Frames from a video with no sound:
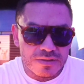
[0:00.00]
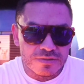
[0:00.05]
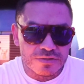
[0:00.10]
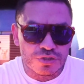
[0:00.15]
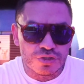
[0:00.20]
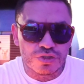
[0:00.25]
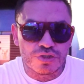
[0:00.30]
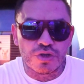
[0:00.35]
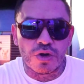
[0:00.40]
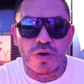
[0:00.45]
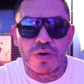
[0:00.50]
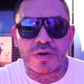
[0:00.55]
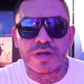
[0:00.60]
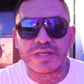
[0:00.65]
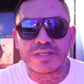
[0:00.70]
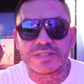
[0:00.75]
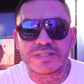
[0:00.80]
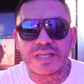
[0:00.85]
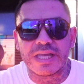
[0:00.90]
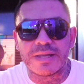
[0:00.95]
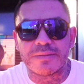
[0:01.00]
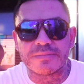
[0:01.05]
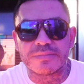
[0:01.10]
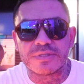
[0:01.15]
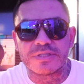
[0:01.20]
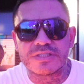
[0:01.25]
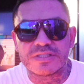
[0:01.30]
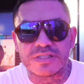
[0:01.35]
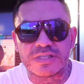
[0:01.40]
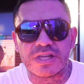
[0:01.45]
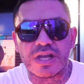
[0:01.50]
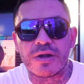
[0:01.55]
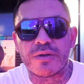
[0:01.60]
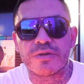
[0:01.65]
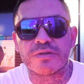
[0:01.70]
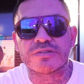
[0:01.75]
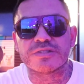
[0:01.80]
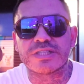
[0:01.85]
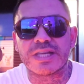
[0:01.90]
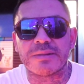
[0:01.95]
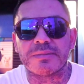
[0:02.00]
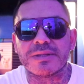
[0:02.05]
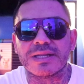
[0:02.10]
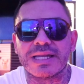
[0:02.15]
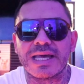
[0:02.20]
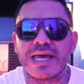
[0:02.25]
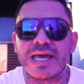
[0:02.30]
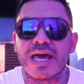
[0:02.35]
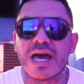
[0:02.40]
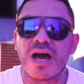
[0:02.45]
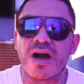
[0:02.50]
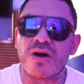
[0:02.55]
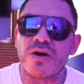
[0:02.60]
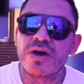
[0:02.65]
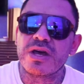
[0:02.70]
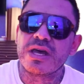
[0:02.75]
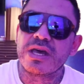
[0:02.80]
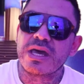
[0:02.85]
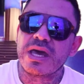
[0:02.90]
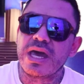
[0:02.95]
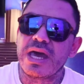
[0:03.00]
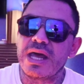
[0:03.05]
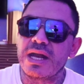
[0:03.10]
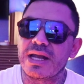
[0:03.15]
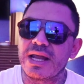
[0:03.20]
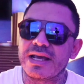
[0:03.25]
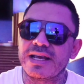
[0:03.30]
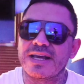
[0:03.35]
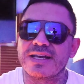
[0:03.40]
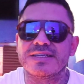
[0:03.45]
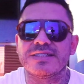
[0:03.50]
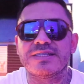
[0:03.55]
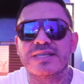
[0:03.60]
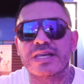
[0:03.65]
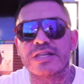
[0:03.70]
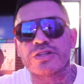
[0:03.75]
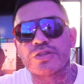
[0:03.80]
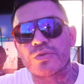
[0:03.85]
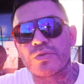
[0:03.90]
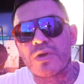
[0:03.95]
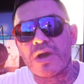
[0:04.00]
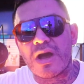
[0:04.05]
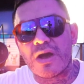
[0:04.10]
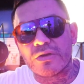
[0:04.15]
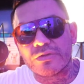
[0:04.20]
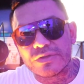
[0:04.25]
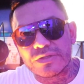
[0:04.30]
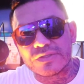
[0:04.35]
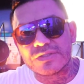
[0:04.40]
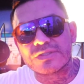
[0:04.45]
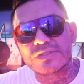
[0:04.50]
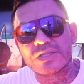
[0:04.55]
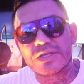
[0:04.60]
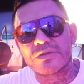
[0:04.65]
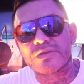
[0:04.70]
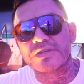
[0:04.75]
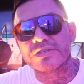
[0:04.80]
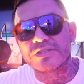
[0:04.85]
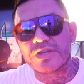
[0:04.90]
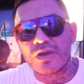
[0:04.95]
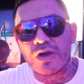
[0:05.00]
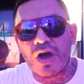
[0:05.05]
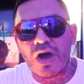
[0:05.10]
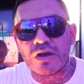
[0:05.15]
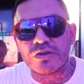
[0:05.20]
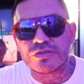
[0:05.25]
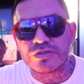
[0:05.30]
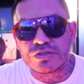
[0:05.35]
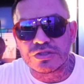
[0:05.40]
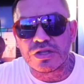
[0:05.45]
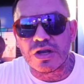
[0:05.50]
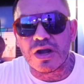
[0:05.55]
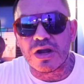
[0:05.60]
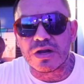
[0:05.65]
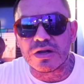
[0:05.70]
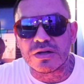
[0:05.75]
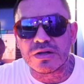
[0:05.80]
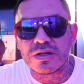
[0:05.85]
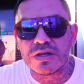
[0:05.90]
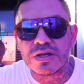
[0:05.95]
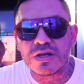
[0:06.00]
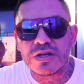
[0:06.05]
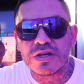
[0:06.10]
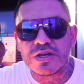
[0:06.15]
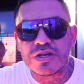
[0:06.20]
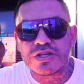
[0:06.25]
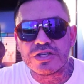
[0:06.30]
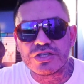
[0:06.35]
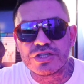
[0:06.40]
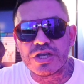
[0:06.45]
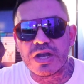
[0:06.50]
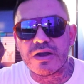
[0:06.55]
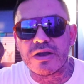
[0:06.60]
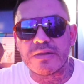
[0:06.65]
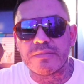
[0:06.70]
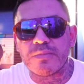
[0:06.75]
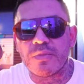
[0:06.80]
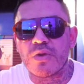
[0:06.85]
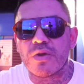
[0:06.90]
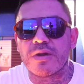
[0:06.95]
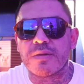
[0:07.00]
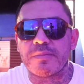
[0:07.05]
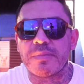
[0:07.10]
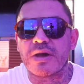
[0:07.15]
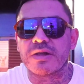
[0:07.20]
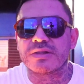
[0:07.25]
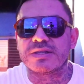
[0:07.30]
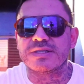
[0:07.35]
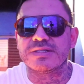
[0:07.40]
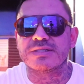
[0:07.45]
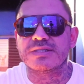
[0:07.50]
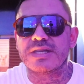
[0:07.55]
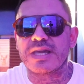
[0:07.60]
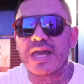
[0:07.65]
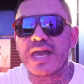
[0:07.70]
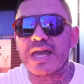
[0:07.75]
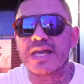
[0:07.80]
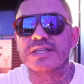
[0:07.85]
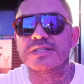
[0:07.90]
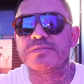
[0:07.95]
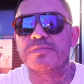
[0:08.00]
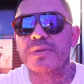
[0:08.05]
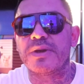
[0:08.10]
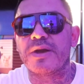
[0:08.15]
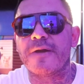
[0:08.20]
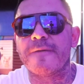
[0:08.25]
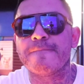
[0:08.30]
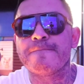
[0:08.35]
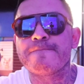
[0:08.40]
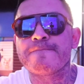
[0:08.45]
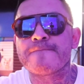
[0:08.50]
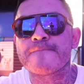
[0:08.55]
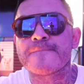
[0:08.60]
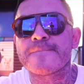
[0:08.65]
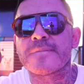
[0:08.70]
story, same scenario, same layout. And like I said, throughout the series, I'll start sharing more about these gangs. But